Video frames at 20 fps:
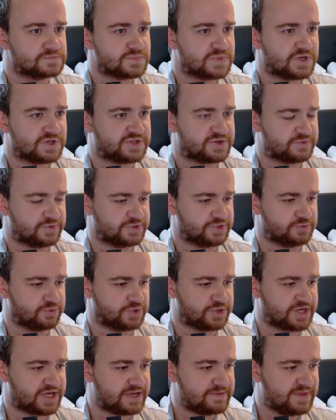I think we're going to
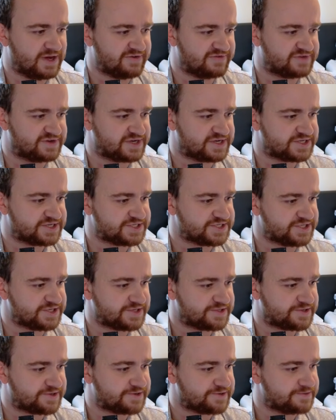want to keep that for next
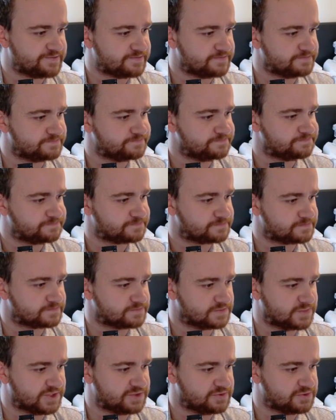turn, though,
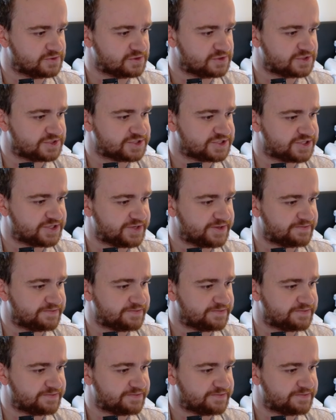in all honesty.